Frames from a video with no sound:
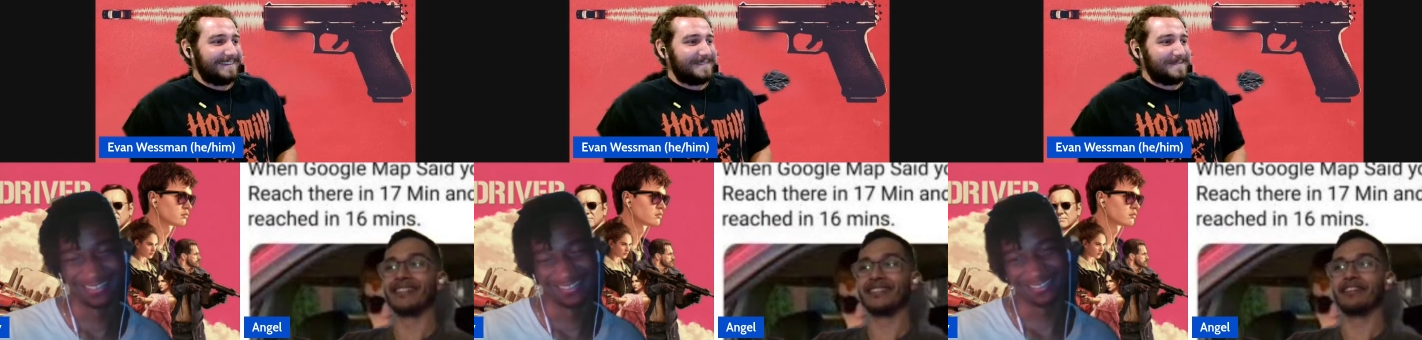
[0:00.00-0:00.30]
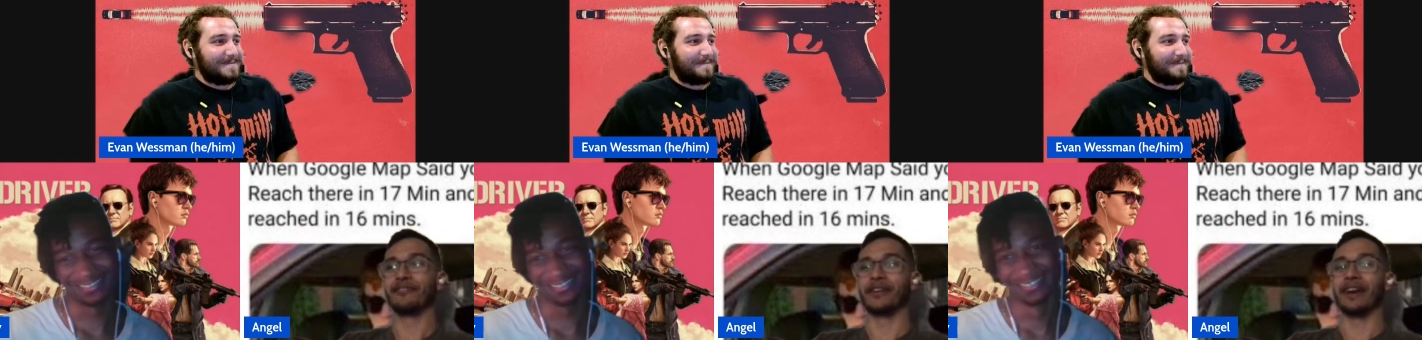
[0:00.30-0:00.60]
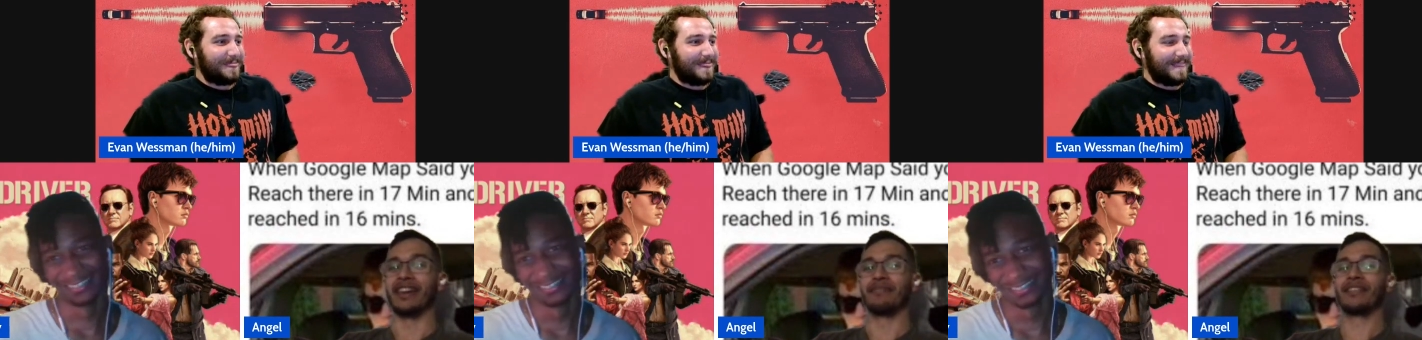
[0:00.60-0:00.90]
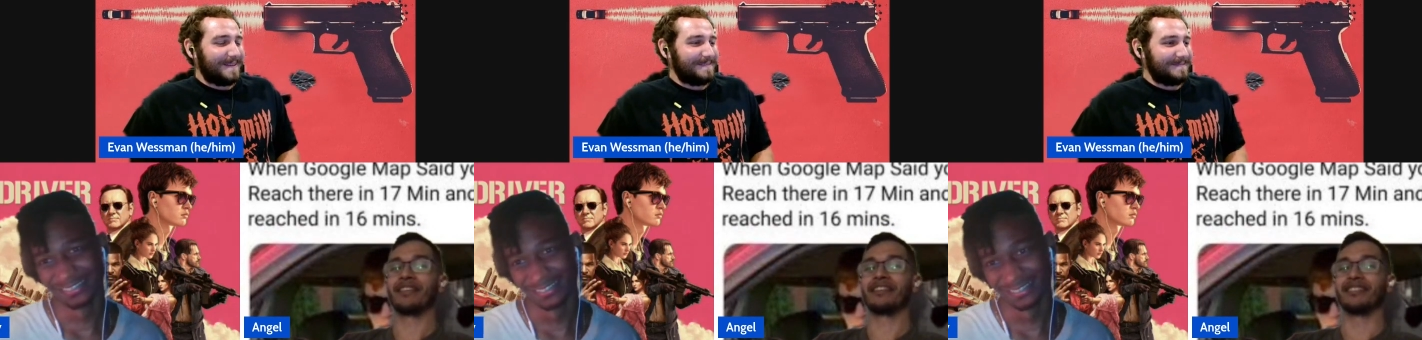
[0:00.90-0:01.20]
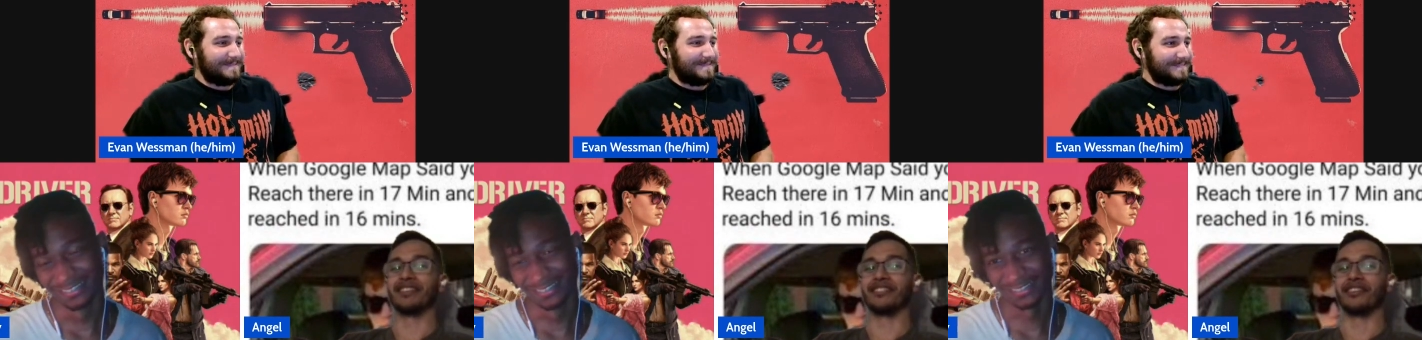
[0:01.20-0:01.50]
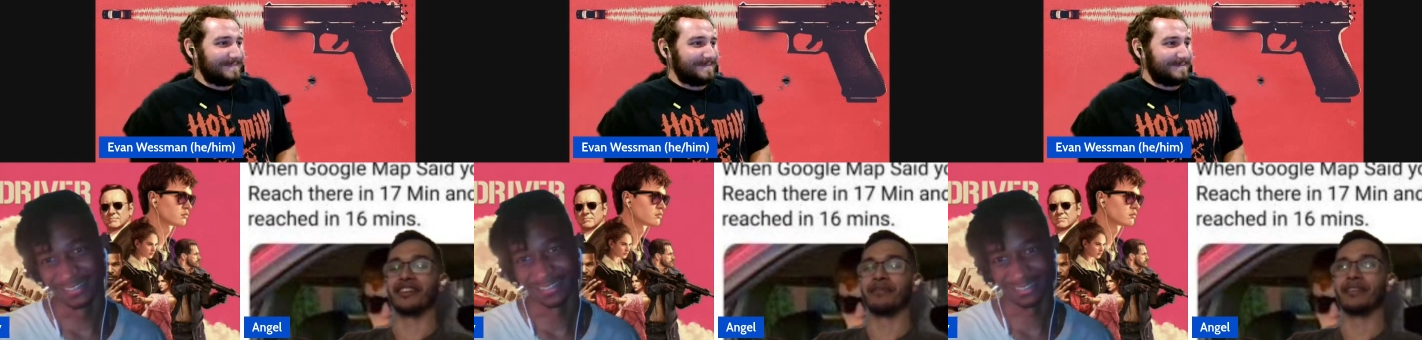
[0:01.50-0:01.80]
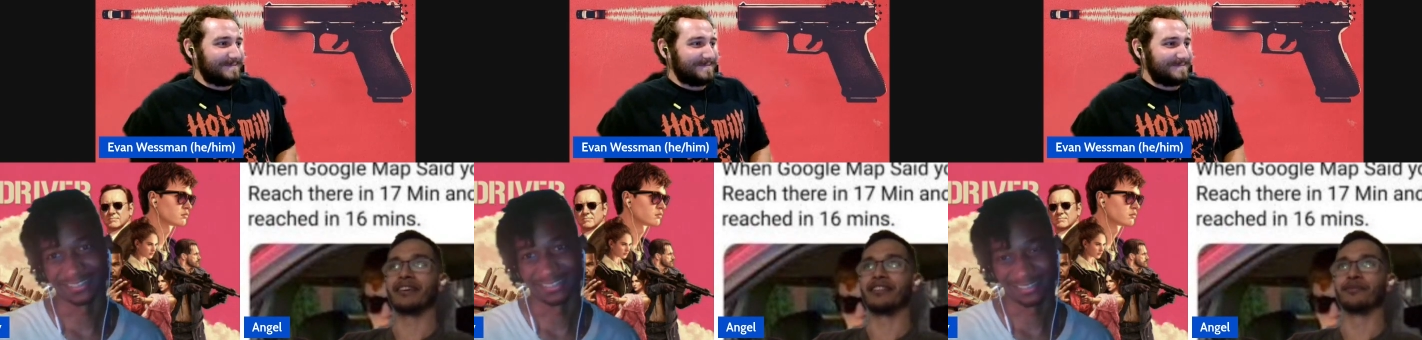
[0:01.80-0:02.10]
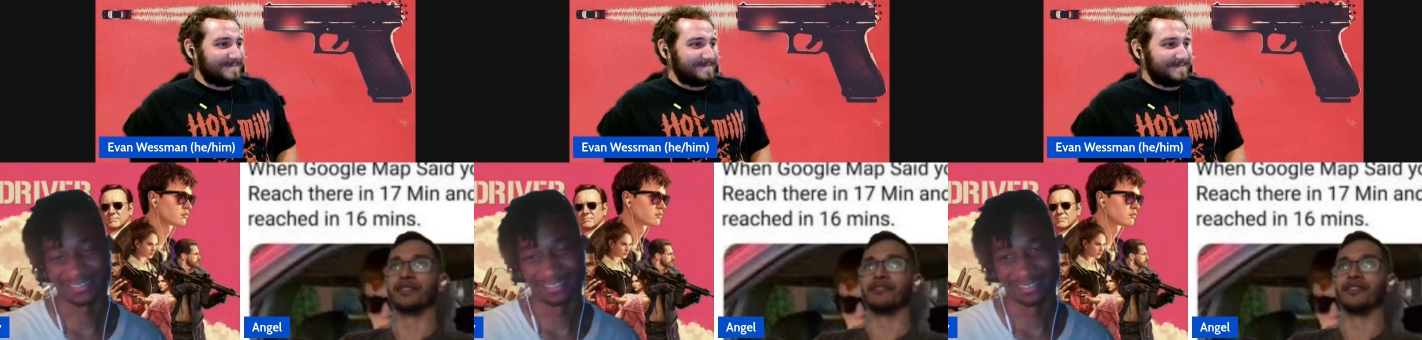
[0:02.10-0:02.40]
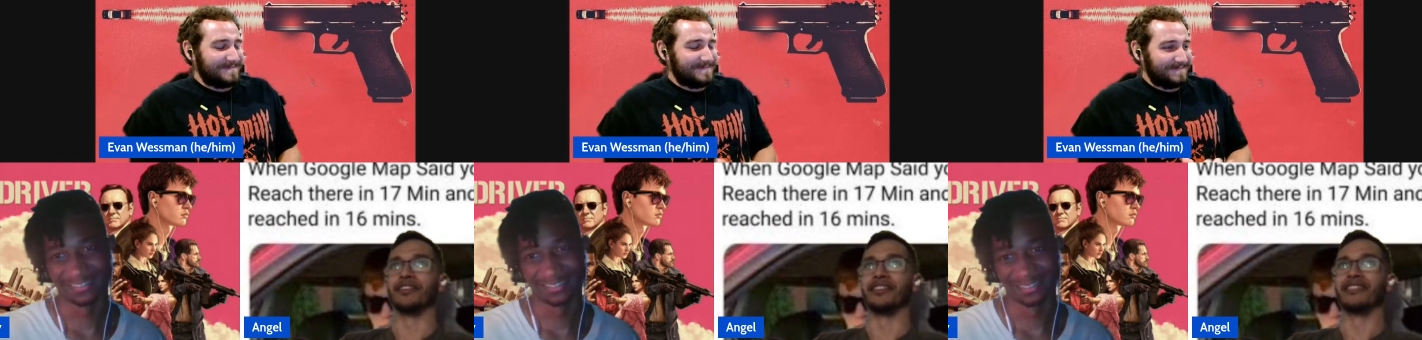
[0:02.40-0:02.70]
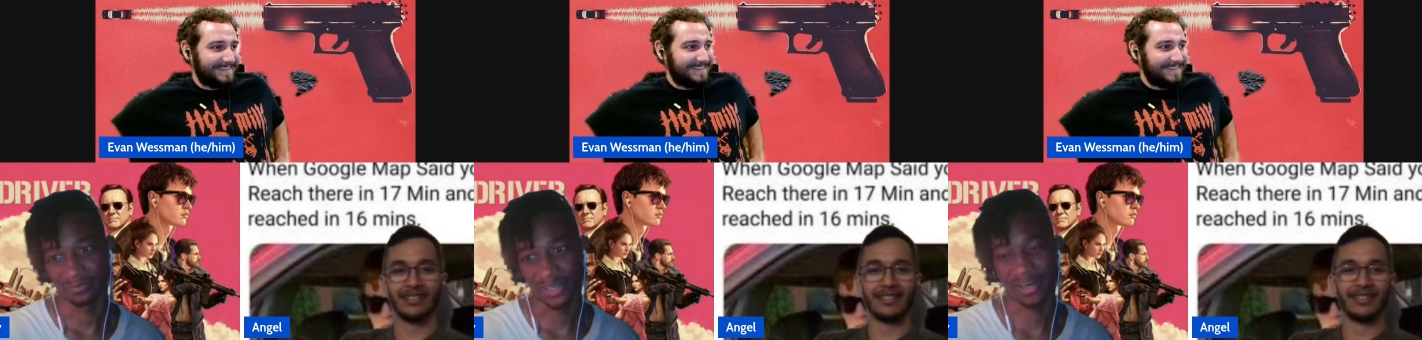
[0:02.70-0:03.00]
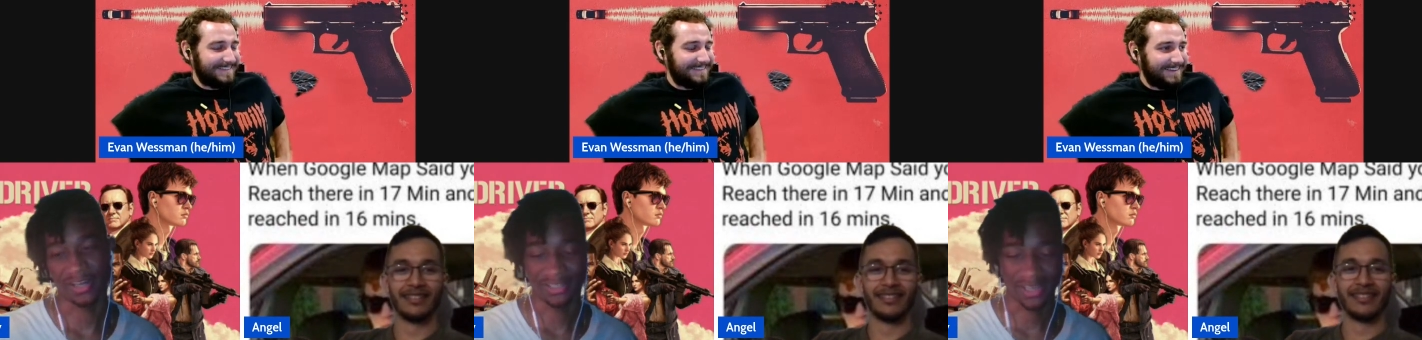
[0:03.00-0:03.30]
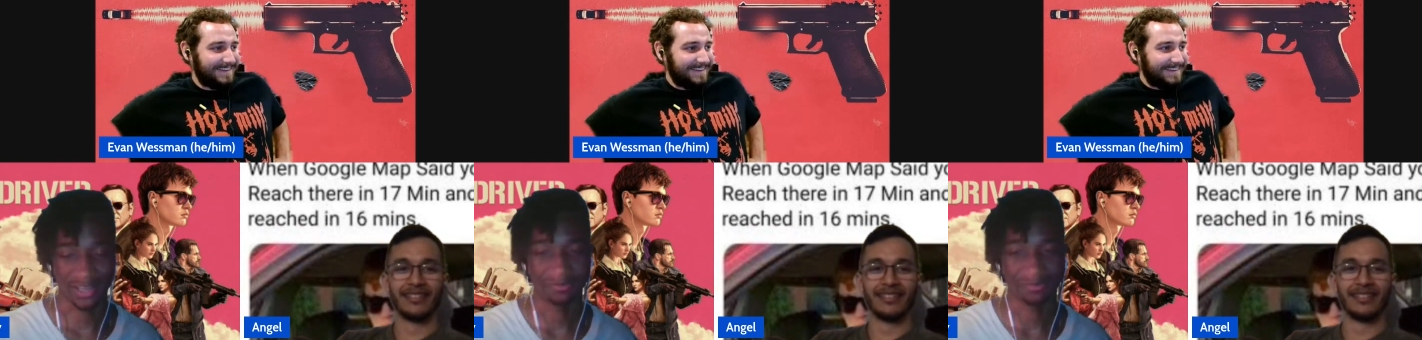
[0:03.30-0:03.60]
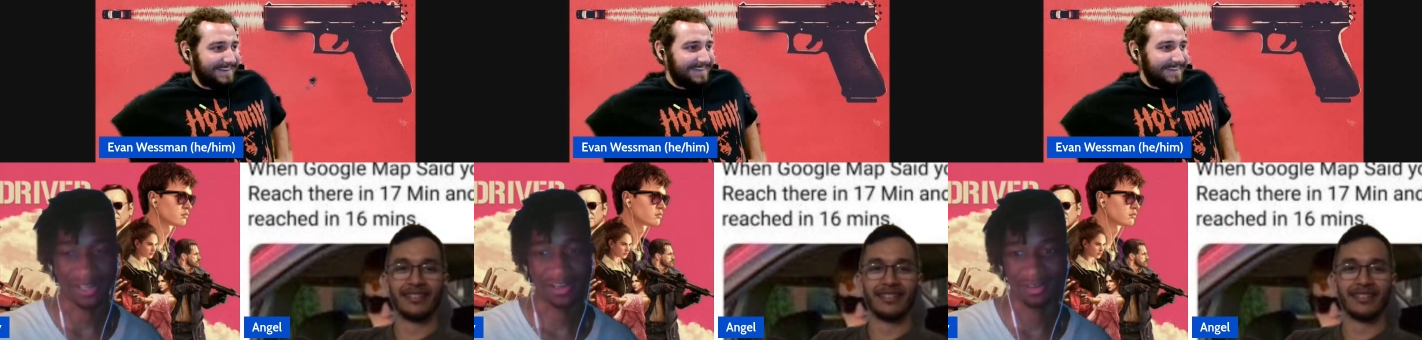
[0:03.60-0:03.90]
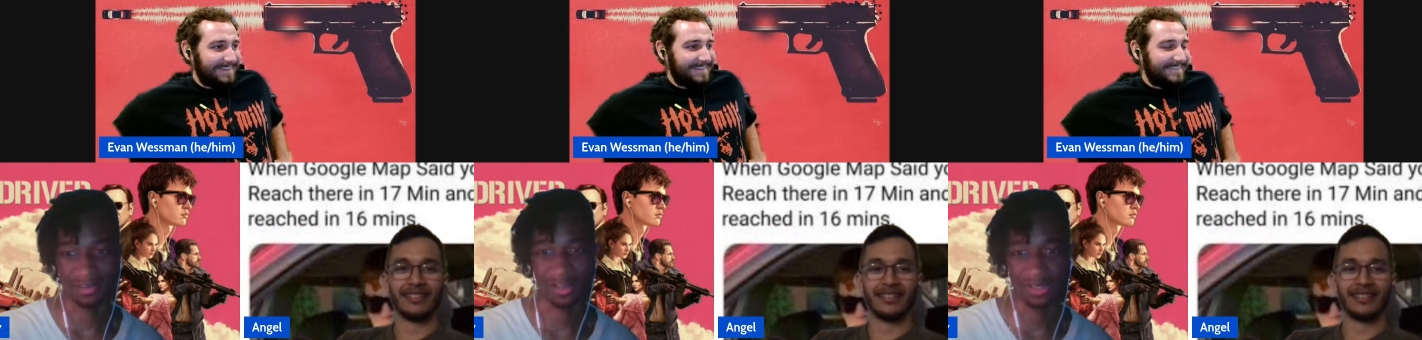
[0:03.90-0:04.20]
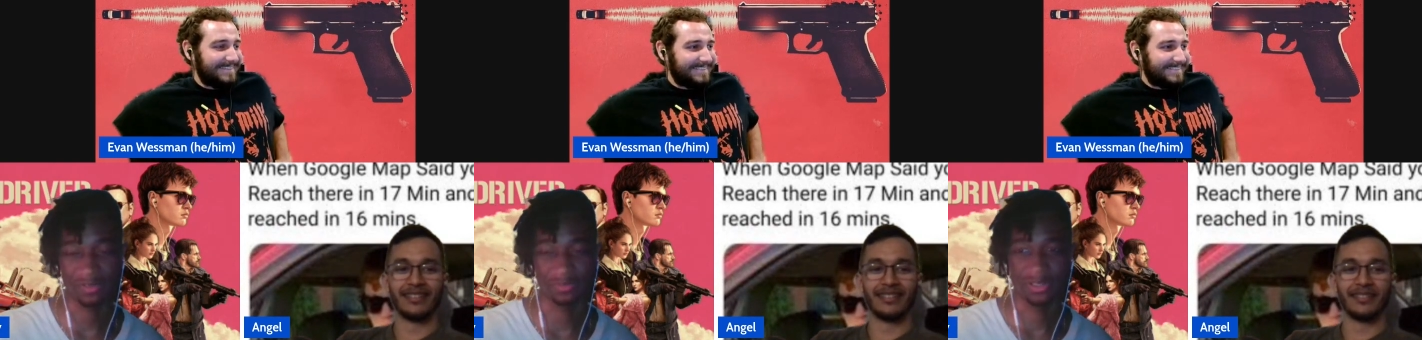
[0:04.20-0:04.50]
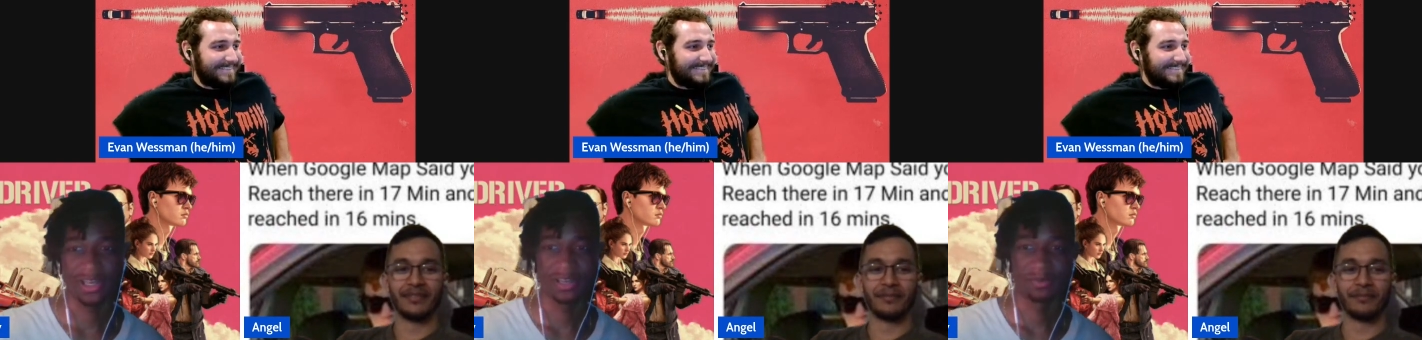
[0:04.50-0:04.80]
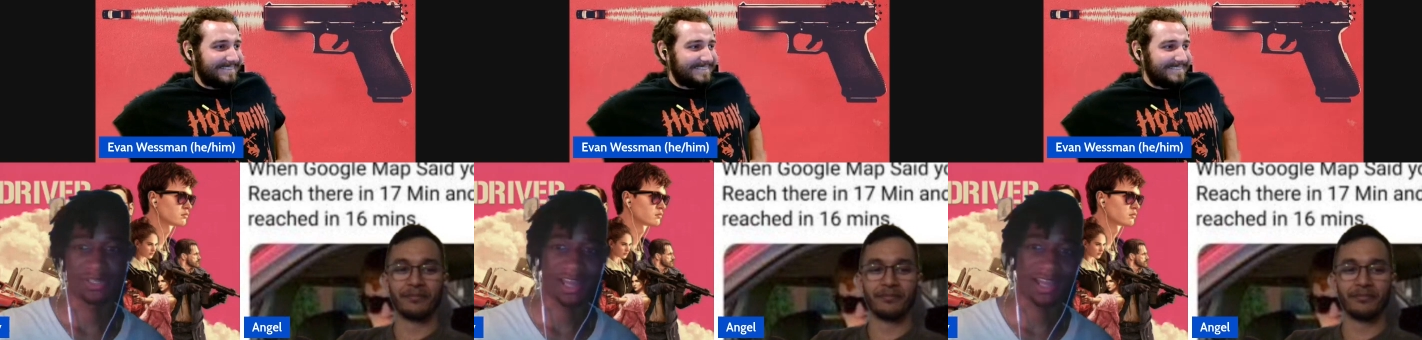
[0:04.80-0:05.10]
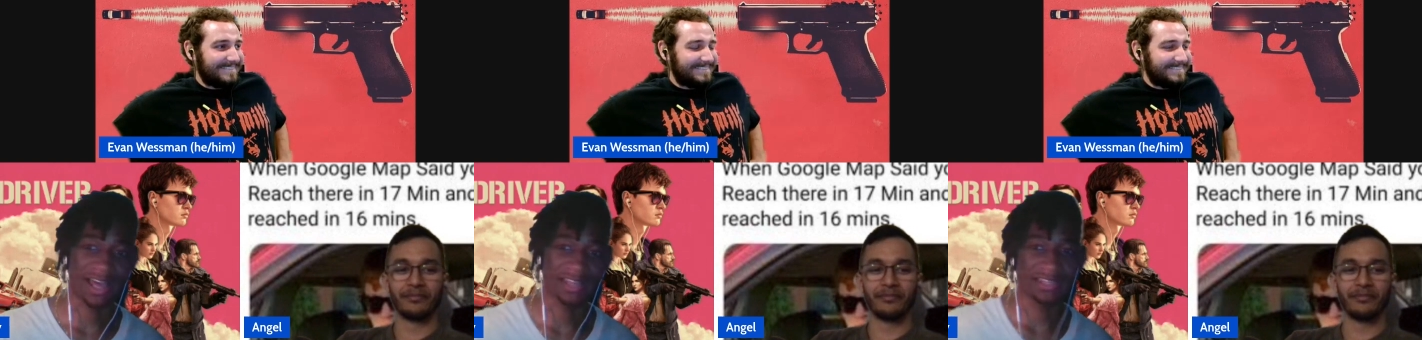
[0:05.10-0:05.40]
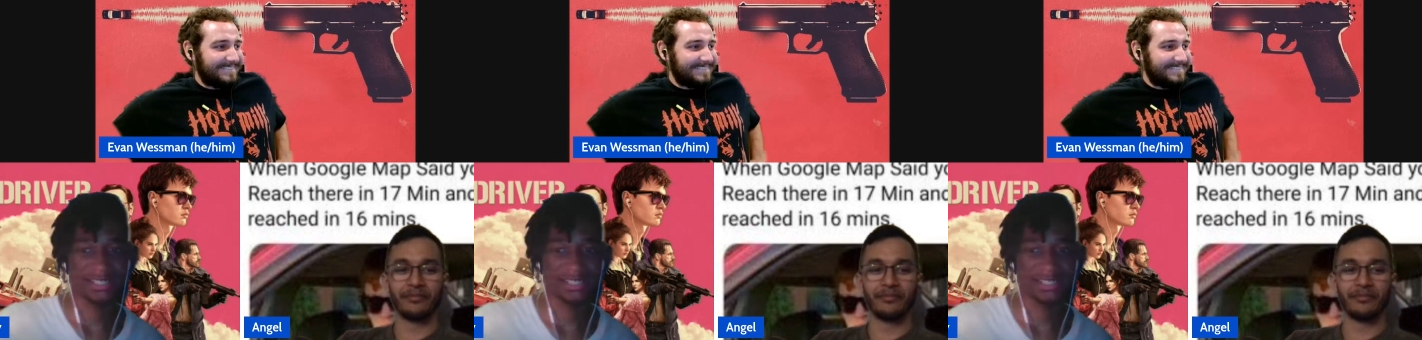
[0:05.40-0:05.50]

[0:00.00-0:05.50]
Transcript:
Speaker 1: had forgotten about that till I saw it. I'm like, that's really funny.
Speaker 2: All right, yeah, uh, I'll I'll give, but I, I think